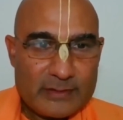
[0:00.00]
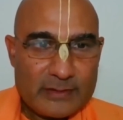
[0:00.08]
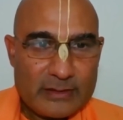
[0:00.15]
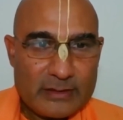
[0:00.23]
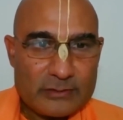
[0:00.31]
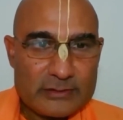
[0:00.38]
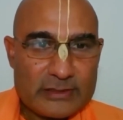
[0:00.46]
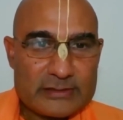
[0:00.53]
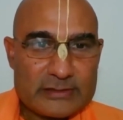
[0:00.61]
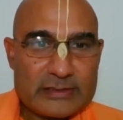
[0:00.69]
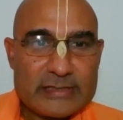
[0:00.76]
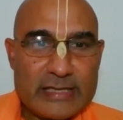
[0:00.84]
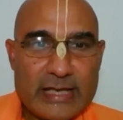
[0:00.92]
How does
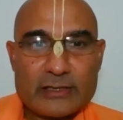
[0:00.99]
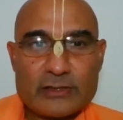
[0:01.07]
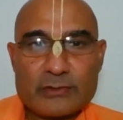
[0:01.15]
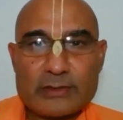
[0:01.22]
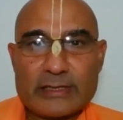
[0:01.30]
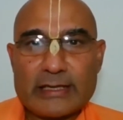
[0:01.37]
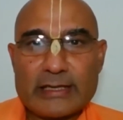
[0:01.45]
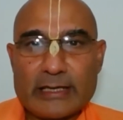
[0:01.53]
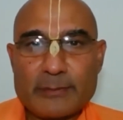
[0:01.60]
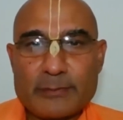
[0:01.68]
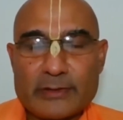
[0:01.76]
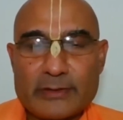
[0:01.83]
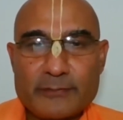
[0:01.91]
this actually
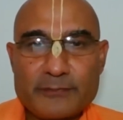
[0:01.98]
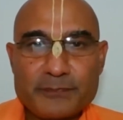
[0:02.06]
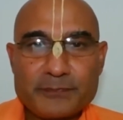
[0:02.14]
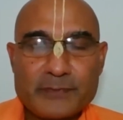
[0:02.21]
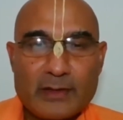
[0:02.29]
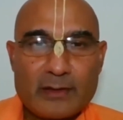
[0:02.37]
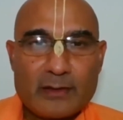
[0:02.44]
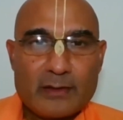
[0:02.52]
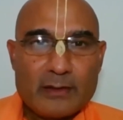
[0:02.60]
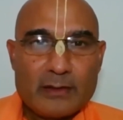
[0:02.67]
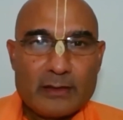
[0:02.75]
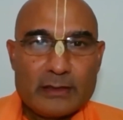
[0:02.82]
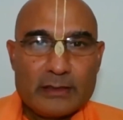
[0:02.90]
happen?
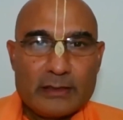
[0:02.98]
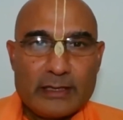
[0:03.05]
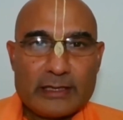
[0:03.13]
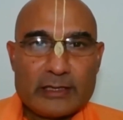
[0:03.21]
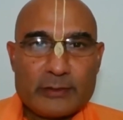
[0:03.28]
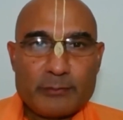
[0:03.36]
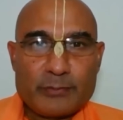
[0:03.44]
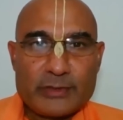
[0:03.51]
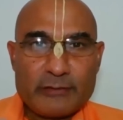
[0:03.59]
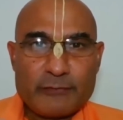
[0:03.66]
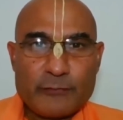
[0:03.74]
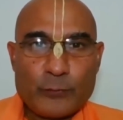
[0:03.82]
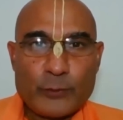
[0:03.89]
In a
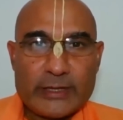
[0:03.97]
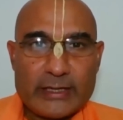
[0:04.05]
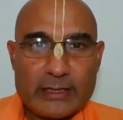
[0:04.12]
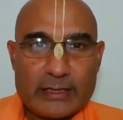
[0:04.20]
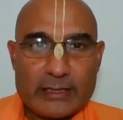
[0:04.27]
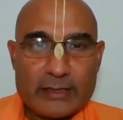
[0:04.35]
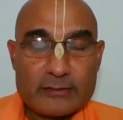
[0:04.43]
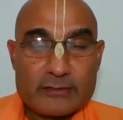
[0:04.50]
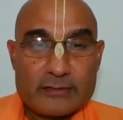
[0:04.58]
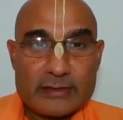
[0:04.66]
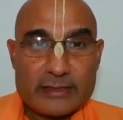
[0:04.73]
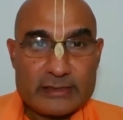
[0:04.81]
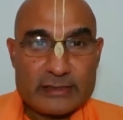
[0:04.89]
brief way, I'll
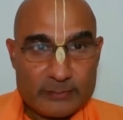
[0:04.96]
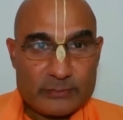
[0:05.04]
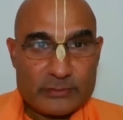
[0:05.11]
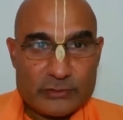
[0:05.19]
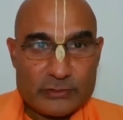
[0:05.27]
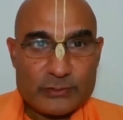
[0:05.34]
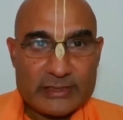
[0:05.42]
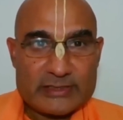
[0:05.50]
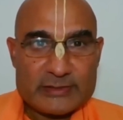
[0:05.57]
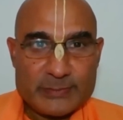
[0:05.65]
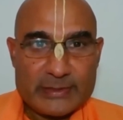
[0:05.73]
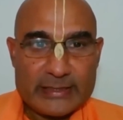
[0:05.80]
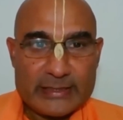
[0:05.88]
attempt to
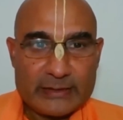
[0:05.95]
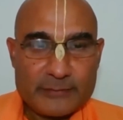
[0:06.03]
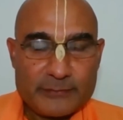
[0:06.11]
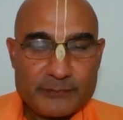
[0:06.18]
explain.